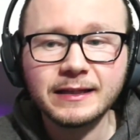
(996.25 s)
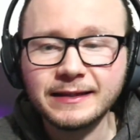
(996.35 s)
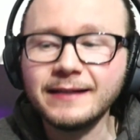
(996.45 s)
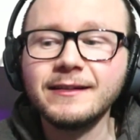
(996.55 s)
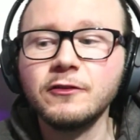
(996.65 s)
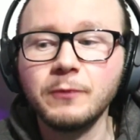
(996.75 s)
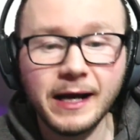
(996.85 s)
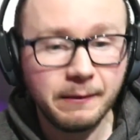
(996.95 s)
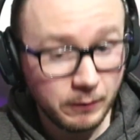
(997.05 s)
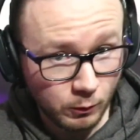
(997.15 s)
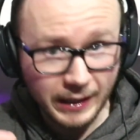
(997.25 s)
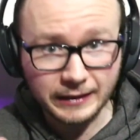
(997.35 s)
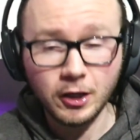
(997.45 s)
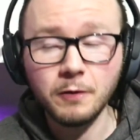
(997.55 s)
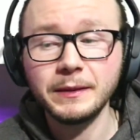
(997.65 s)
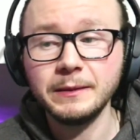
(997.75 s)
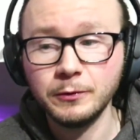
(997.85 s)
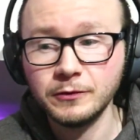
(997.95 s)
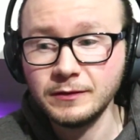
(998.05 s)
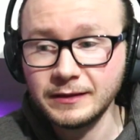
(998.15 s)
This is where quite a lot of
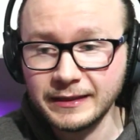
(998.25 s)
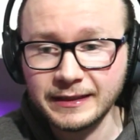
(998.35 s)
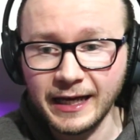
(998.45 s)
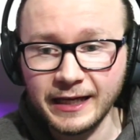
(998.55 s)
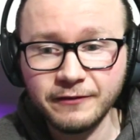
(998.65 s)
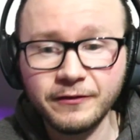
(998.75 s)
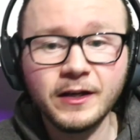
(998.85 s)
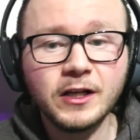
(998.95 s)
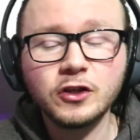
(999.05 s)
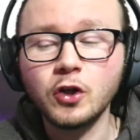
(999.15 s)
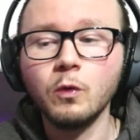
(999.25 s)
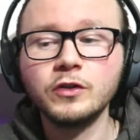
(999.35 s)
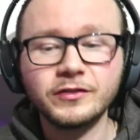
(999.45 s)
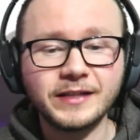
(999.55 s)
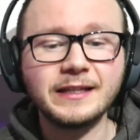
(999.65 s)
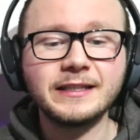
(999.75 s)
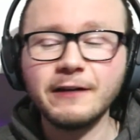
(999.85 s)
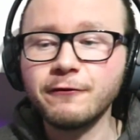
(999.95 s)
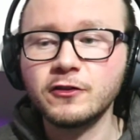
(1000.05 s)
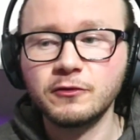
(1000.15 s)
people in life don't understand the
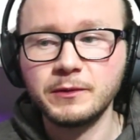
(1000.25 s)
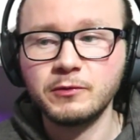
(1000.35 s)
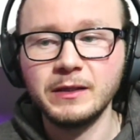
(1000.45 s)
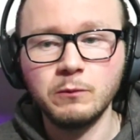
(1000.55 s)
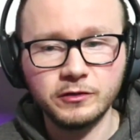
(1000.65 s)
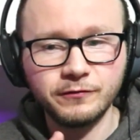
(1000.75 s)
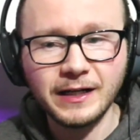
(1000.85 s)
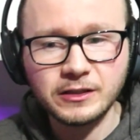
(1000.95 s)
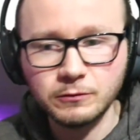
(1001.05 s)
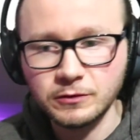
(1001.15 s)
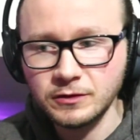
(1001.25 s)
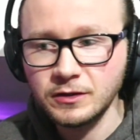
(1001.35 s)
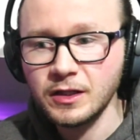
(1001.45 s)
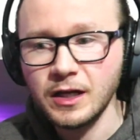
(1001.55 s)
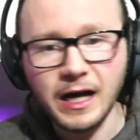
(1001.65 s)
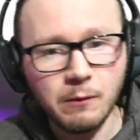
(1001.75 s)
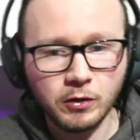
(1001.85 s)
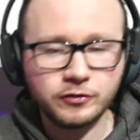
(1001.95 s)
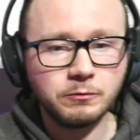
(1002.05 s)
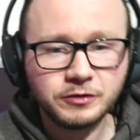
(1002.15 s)
difference between what's factual and
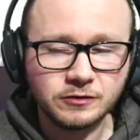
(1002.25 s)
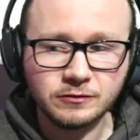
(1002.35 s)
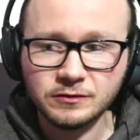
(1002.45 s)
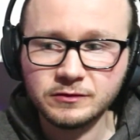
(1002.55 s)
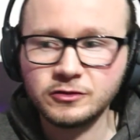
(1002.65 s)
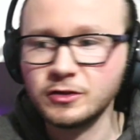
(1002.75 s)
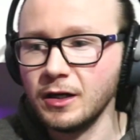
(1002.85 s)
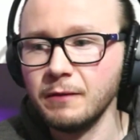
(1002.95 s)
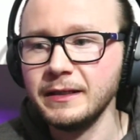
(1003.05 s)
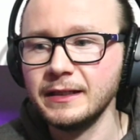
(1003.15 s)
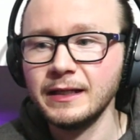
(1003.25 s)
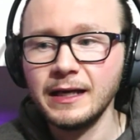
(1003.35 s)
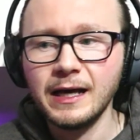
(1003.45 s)
what's optional. Do you know what I mean?